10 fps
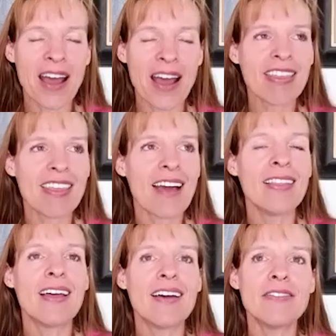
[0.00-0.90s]
think I
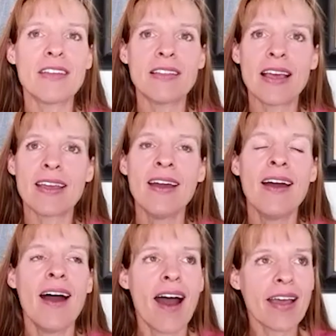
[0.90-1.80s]
love,
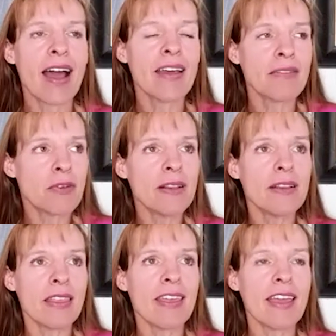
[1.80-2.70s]
I
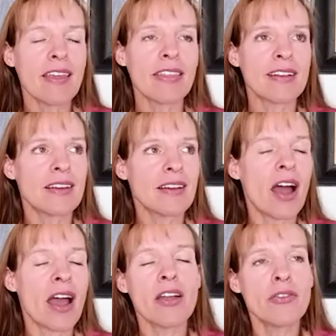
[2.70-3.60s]
really think that
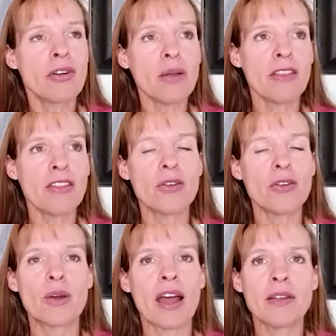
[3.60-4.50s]
I agree with
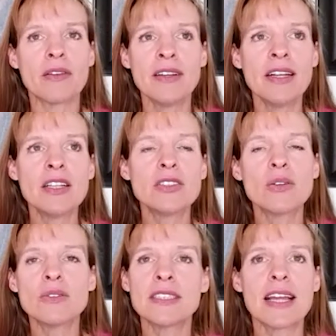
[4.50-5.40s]
you. I
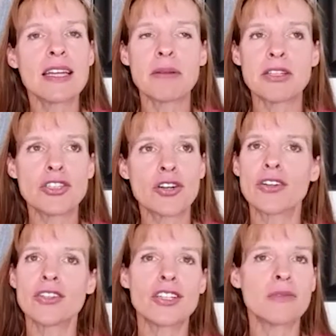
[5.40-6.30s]
don't stand up in
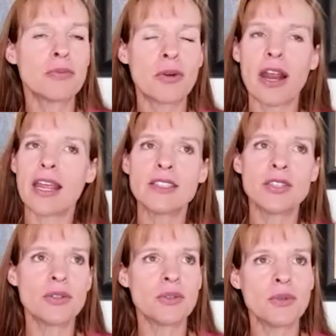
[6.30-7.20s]
church and pray
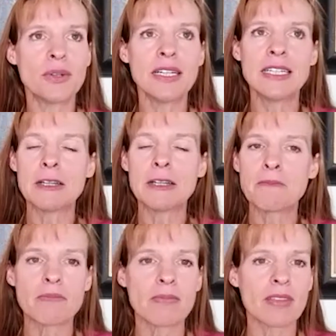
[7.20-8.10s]
to
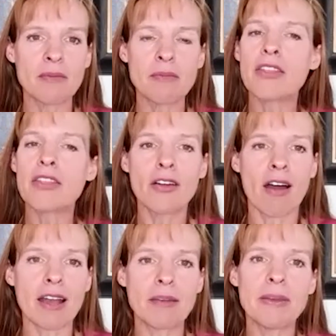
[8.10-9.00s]
Mother
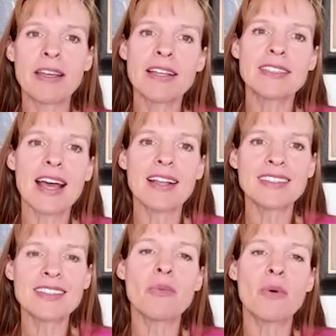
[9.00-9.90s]
God, because
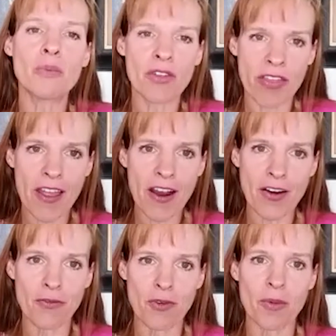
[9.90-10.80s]
that's not what we're there
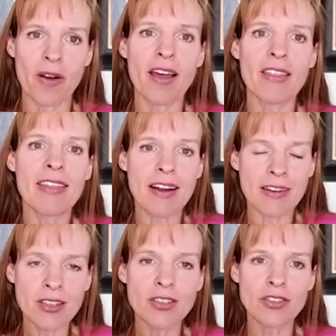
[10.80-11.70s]
for. We're not
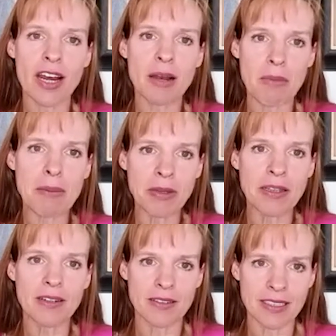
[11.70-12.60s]
there to try to make
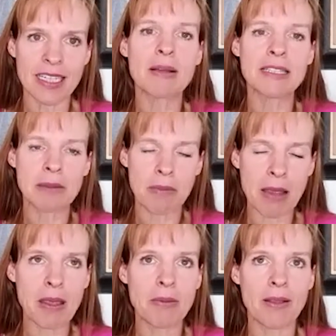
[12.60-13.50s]
political statements and
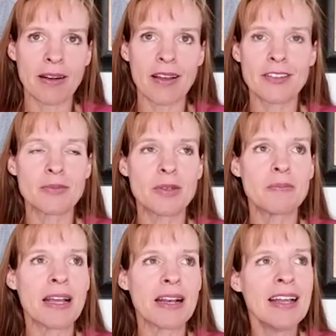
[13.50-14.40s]
make people uncomfortable.
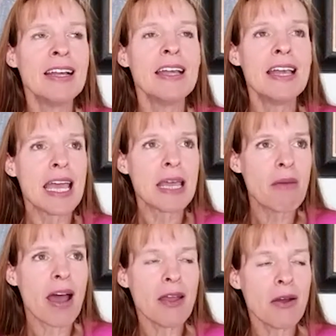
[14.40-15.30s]
But in
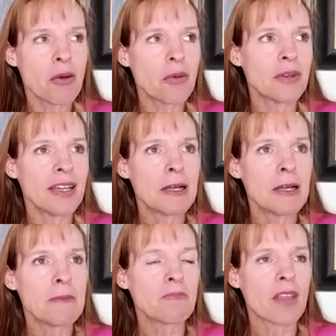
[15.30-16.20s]
my
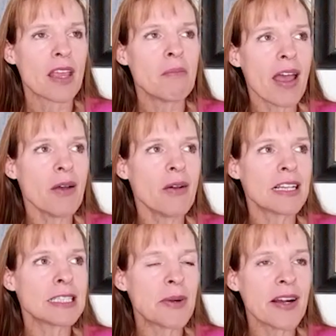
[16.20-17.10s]
own
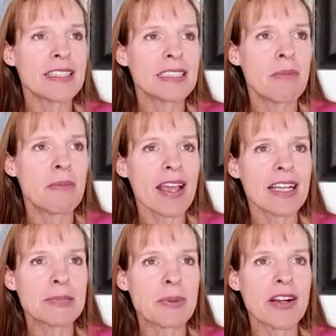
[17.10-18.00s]
experience, my
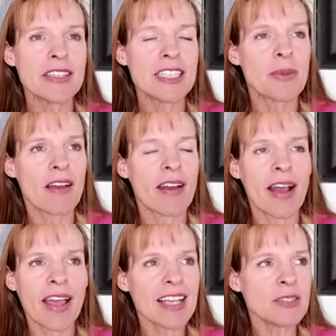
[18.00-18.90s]
experiences with God,
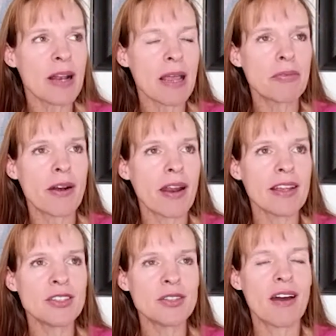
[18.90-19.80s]
I guess when I'm
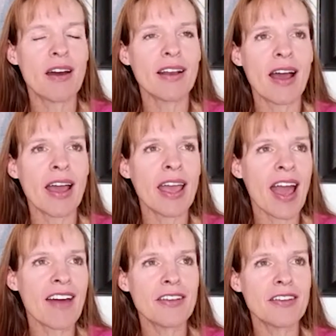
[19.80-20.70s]
praying to God, I
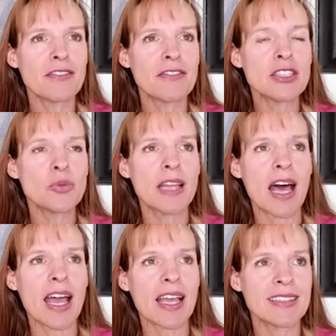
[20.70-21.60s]
haven't
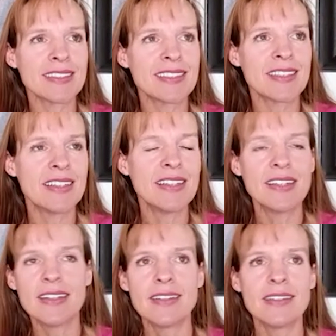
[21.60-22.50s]
visualized
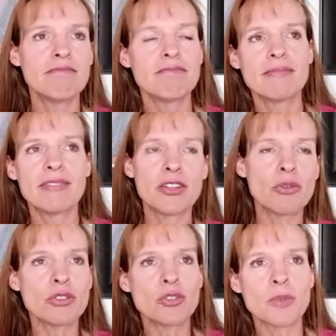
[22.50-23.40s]

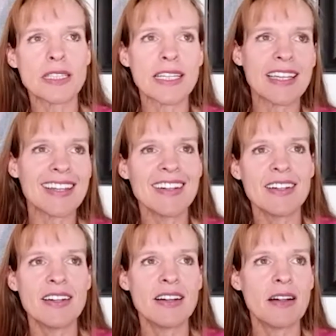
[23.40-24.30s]
usually
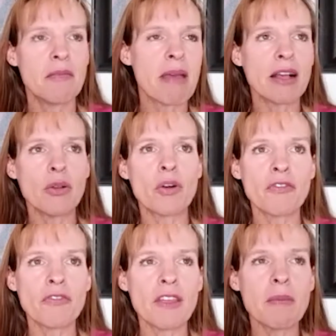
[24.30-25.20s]
male or
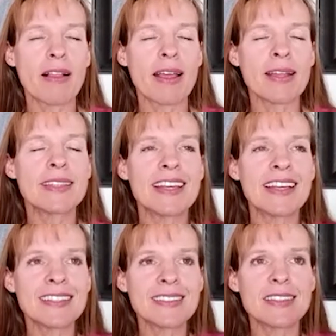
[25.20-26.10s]
female. It's
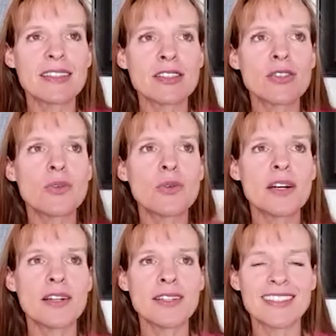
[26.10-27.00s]
this
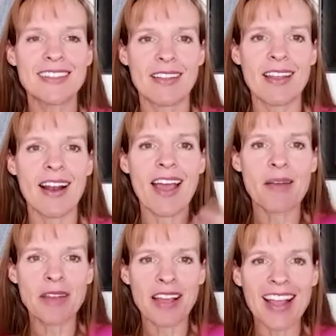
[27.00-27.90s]
source that I
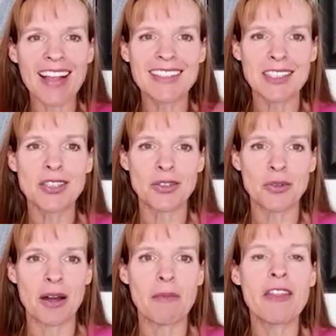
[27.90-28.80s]
am connected to.
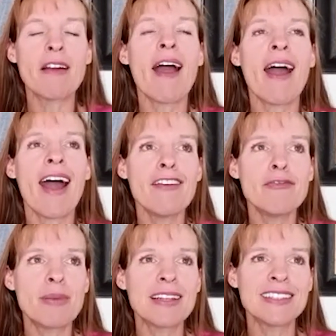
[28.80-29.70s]
Yeah. There
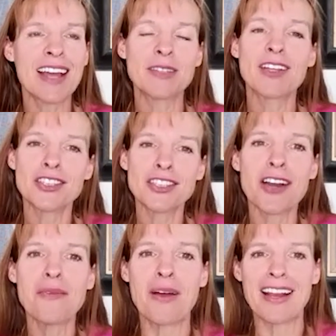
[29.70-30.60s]
have been times, I'll
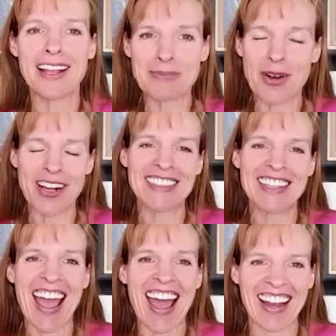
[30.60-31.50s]
share one experience
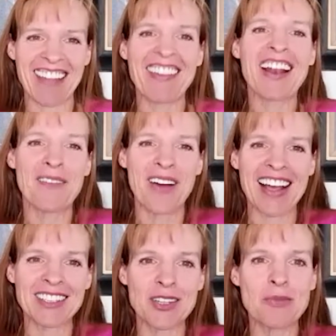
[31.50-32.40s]
I had, and then I want to
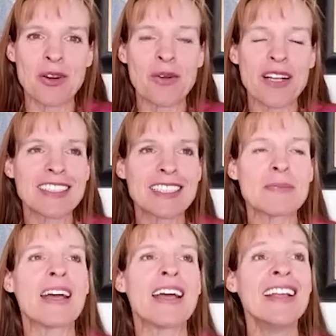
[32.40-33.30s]
ask you more questions.
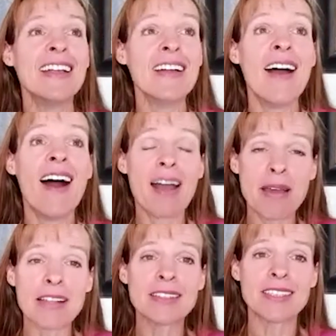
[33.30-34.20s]
But I
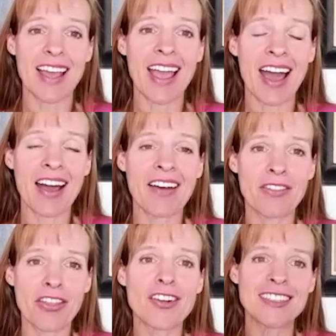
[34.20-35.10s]
mentioned I
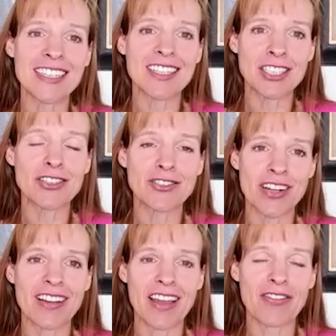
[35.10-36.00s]
have 13
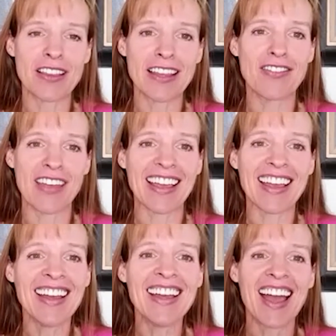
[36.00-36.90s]
children, 11
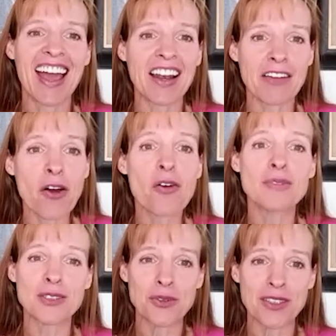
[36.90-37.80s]
living, and I've
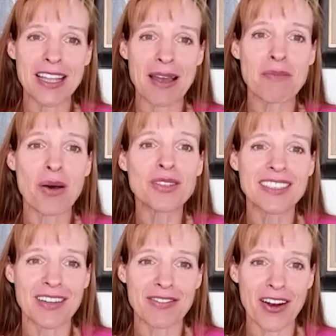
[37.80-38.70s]
homeschooled them
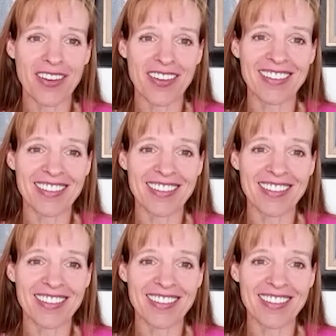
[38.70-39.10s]
most of their,